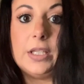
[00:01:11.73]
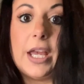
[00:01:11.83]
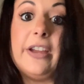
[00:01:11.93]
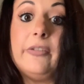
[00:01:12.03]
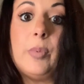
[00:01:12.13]

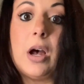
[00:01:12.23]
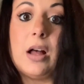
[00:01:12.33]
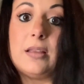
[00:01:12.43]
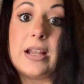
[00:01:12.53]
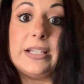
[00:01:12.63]
I have bought
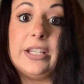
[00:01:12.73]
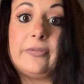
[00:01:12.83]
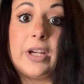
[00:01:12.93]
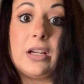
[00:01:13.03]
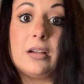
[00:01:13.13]
a lot of
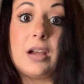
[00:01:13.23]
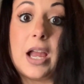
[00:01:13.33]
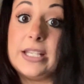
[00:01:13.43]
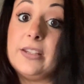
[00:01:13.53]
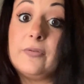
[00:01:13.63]
different
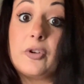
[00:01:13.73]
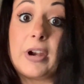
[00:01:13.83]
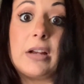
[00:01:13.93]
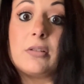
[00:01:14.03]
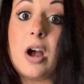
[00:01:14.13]
kinds of
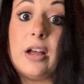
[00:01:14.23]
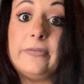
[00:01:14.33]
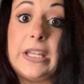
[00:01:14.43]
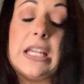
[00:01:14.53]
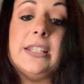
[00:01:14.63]
ground
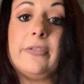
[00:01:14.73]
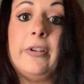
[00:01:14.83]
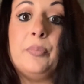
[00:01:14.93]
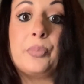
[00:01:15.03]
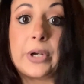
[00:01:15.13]
coffee and
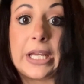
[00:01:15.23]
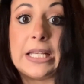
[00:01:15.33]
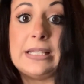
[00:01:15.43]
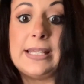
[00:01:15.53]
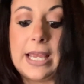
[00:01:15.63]
different brands,